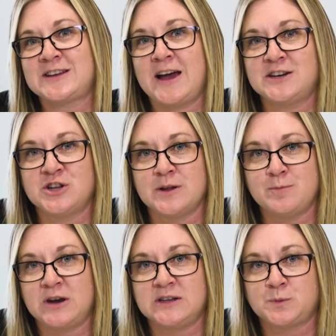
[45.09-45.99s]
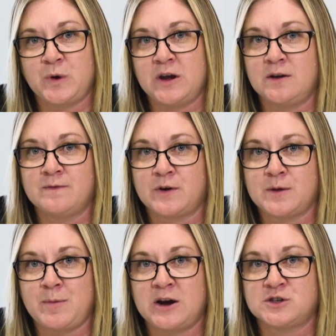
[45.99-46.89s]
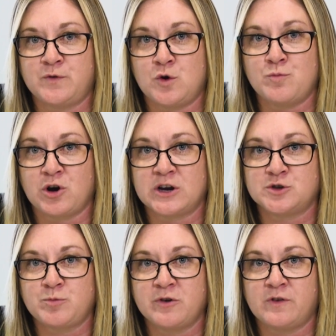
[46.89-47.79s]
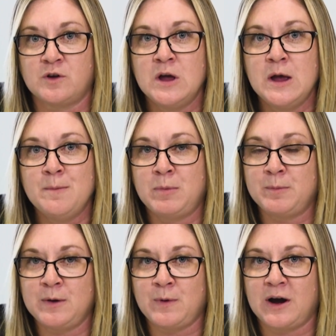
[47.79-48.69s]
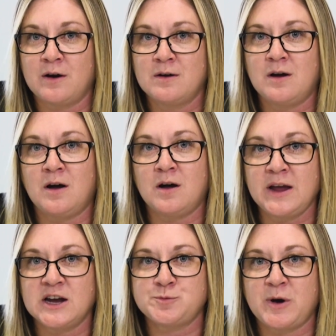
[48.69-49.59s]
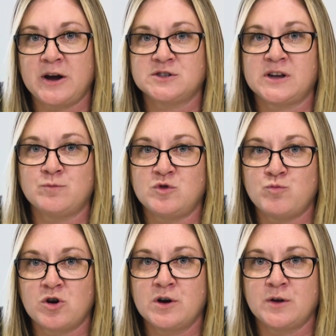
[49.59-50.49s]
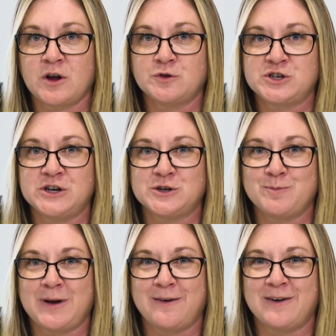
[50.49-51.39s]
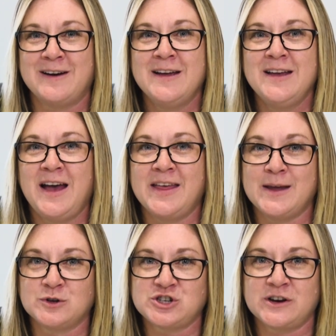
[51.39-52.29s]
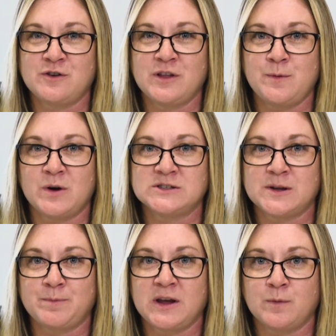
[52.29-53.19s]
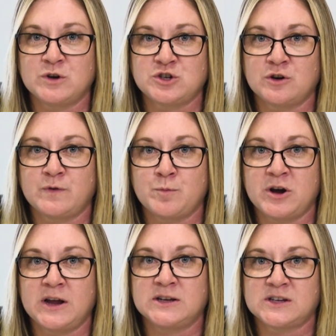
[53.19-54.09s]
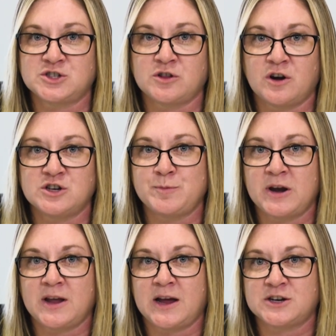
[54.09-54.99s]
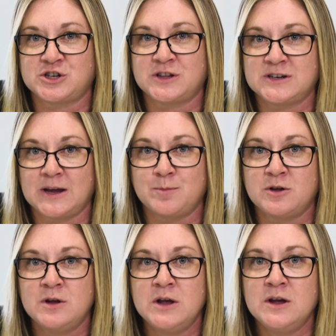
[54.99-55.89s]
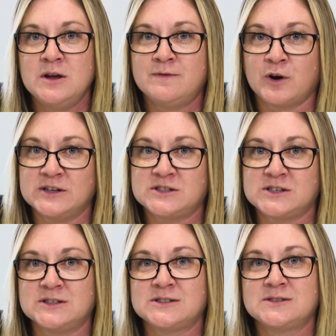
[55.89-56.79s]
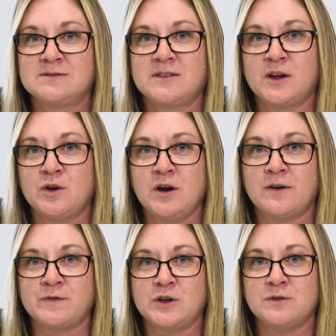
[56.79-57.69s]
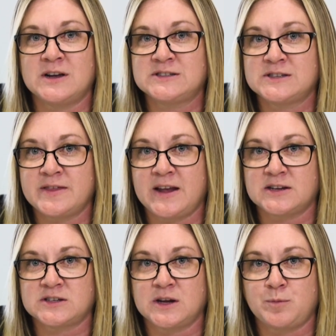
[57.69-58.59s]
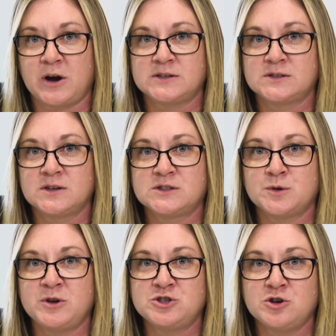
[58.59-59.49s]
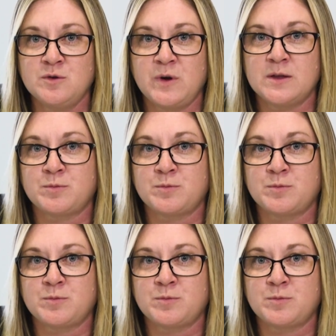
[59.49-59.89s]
cash eliminates waiting for the buyer's full mortgage approval. But beware, all-cash buyers have more negotiation power, and they will generally want something in return for bringing such a large amount of cash to the table. For instance, they could offer you less than the asking price, so be sure to weigh the